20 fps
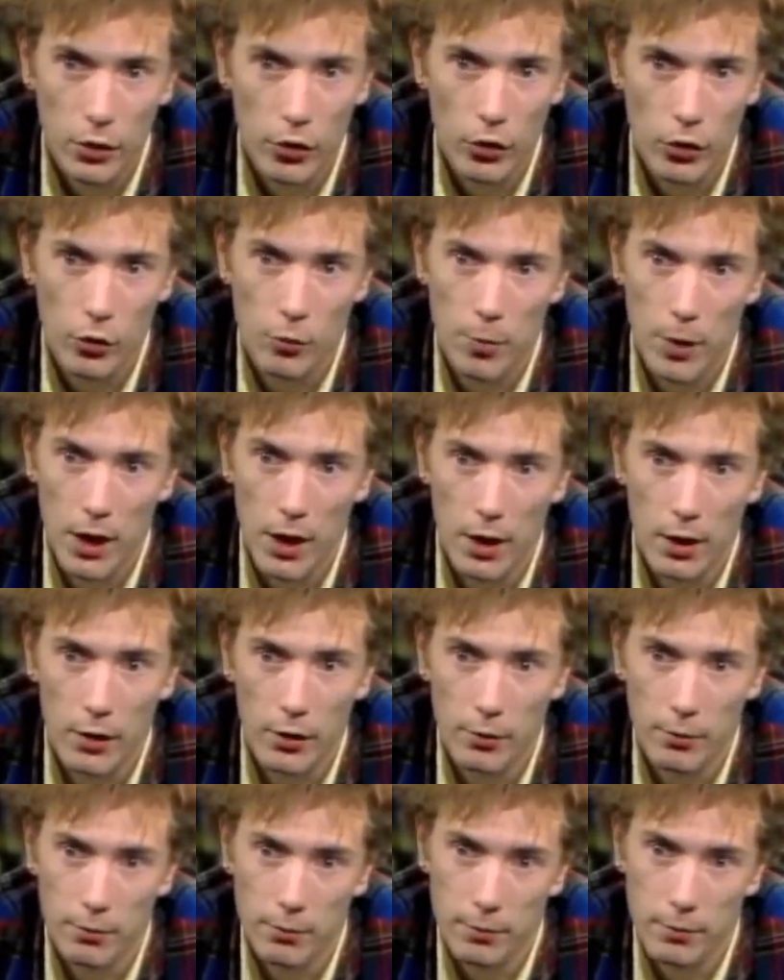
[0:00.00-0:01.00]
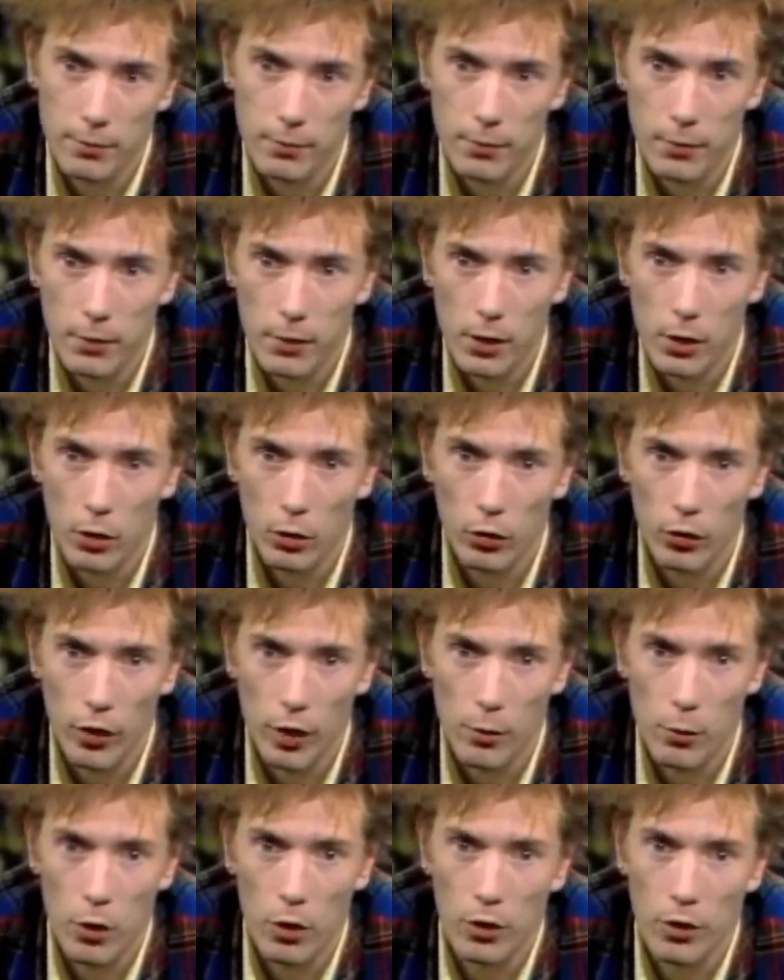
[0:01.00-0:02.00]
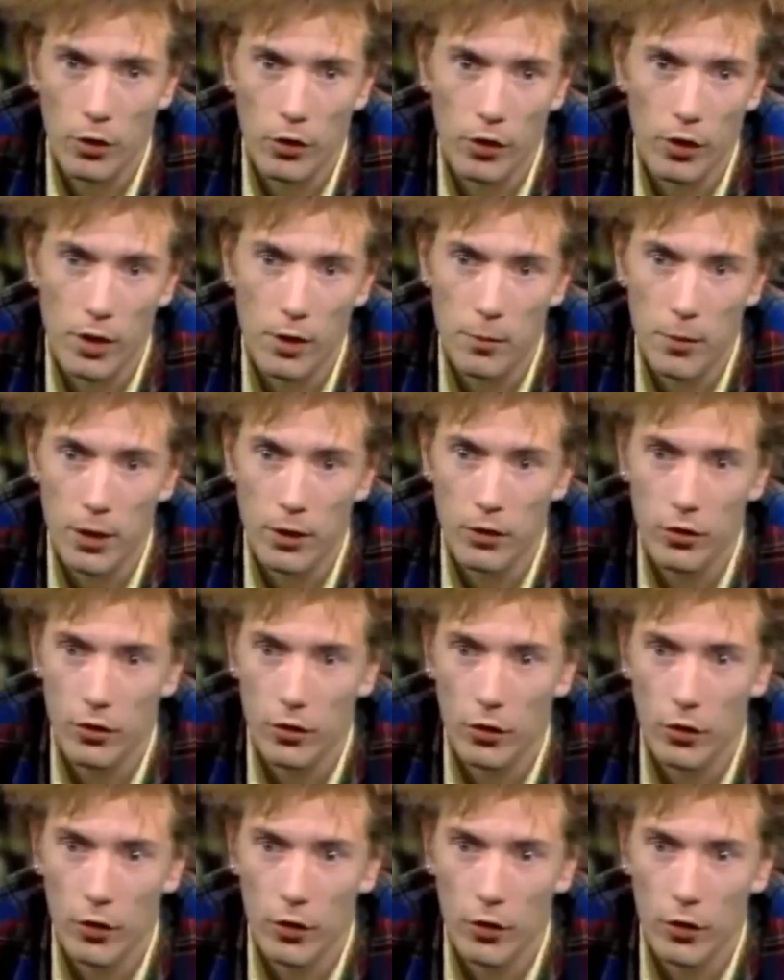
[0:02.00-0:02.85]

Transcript: Too bad. All they want is an image,